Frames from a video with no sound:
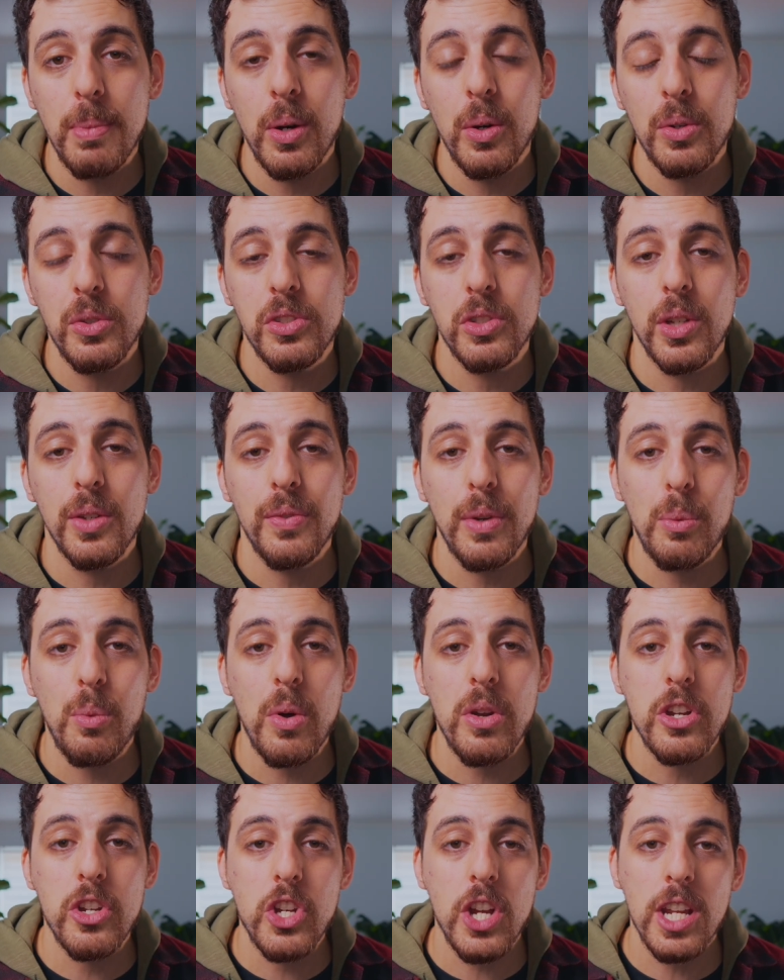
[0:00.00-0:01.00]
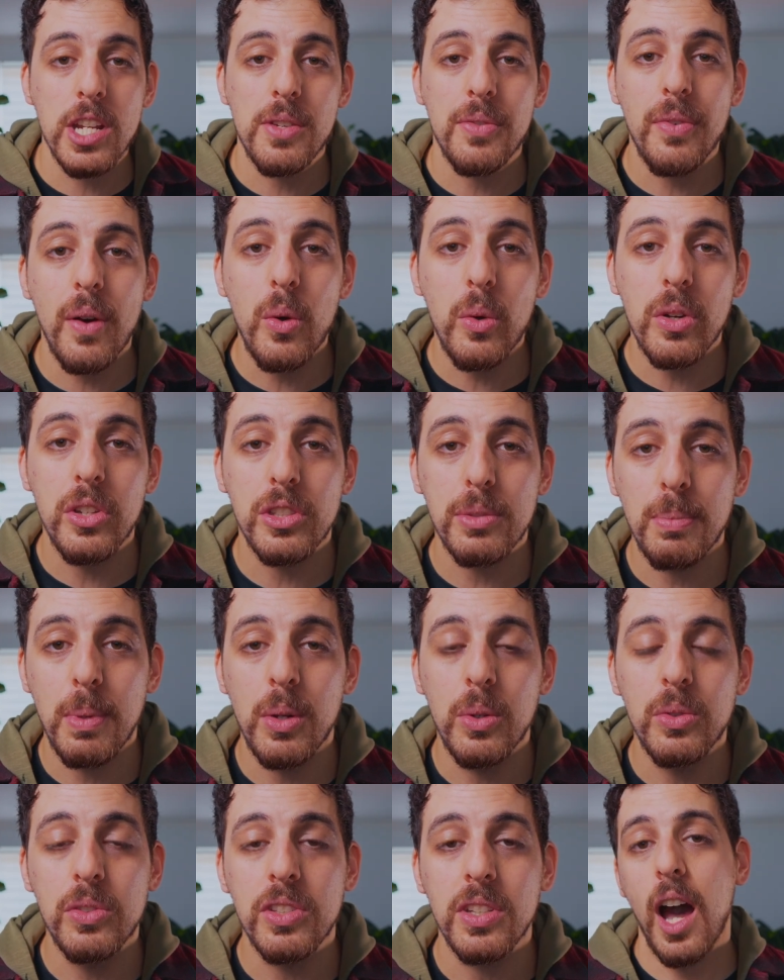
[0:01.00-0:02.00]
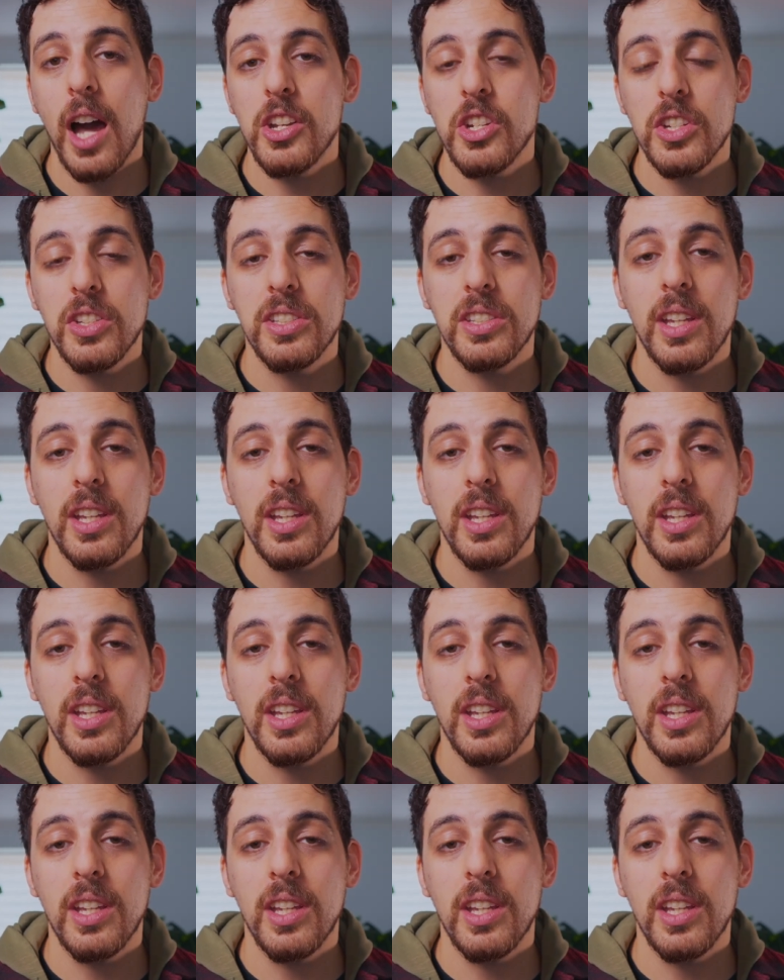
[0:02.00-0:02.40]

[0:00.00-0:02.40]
mode. So if I want to change focus modes, I just